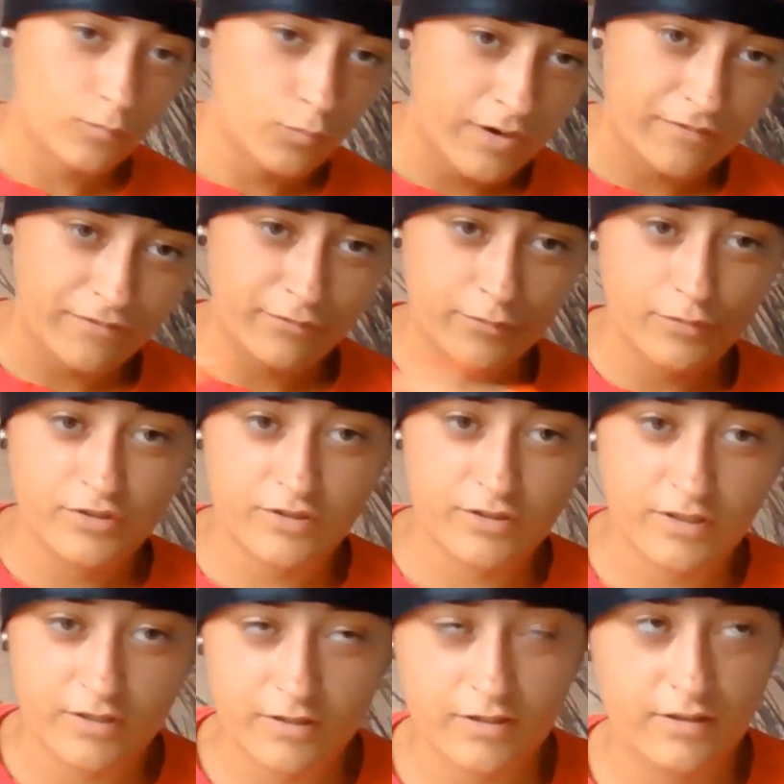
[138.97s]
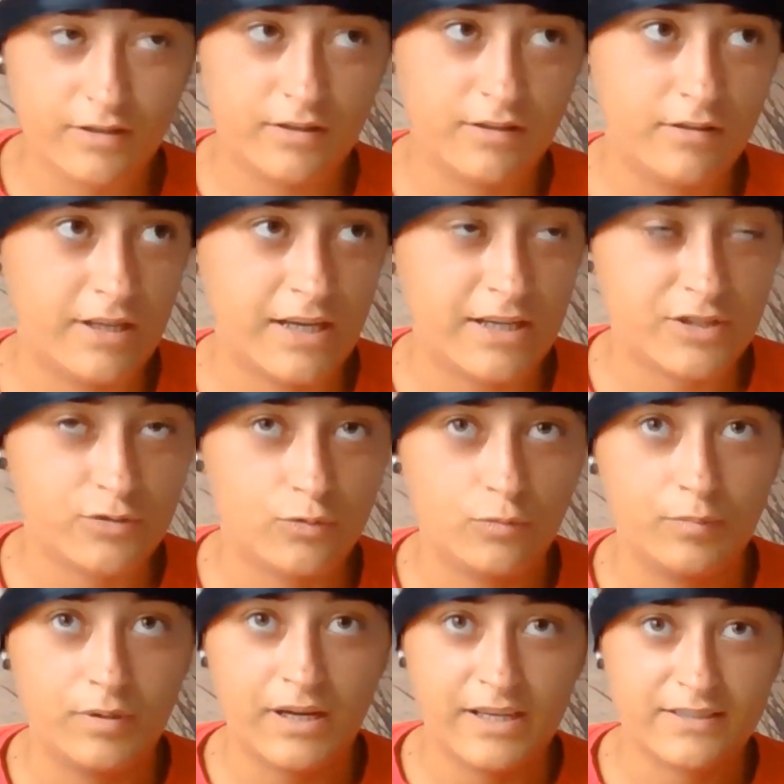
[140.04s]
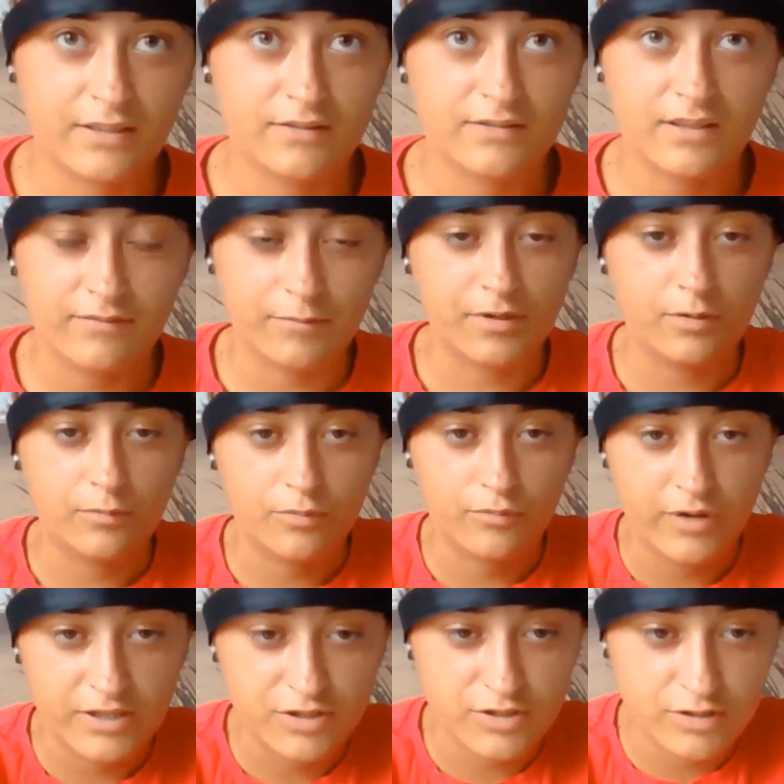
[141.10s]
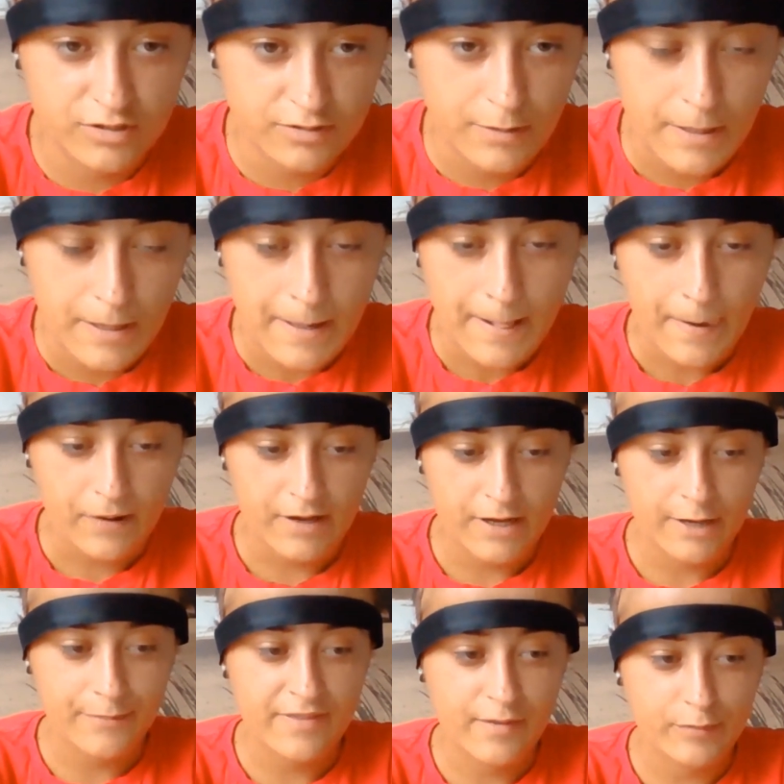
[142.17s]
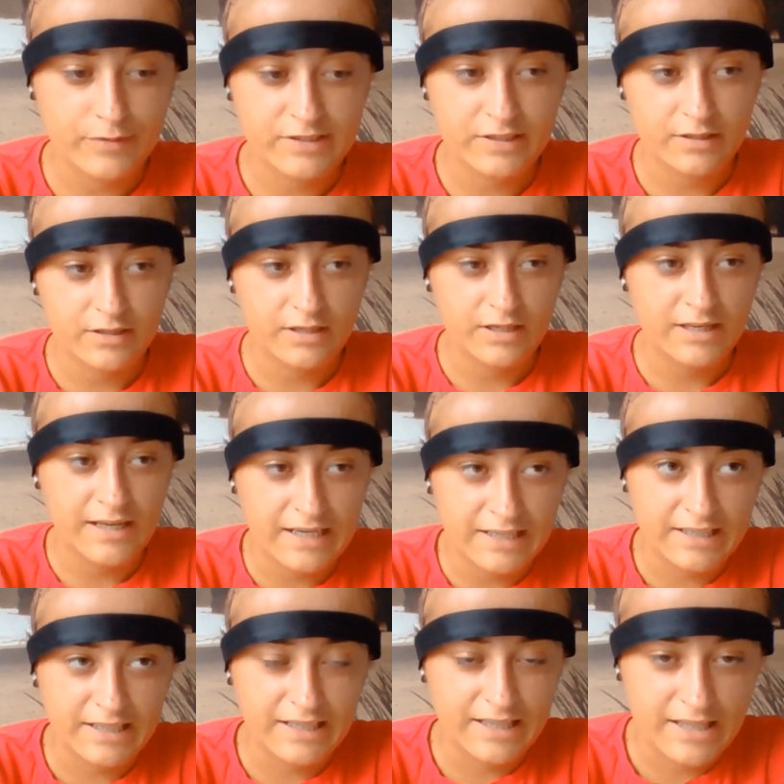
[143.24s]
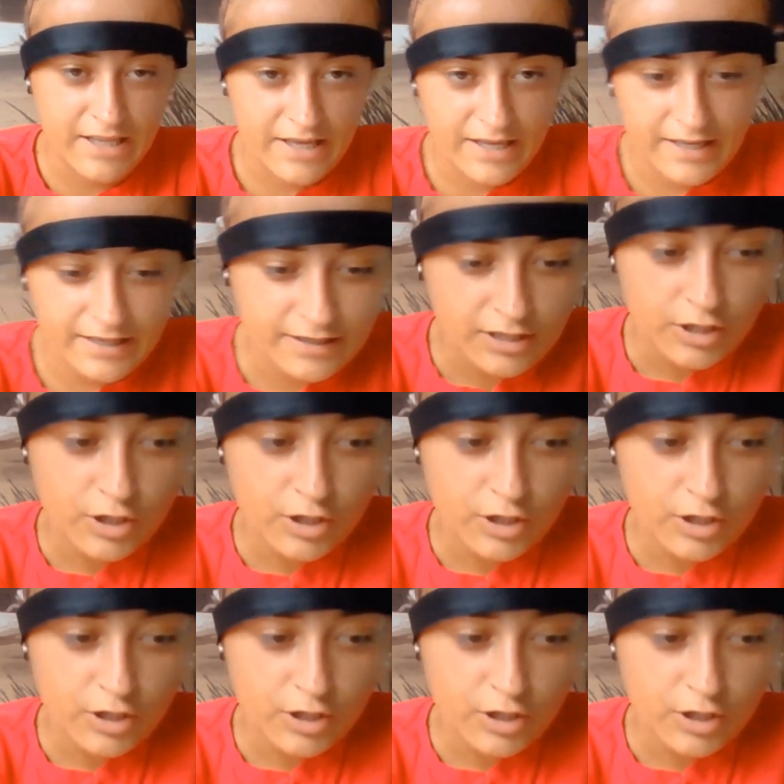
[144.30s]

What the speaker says: Went through to the actual place that I was having my operation, and there was a lady in there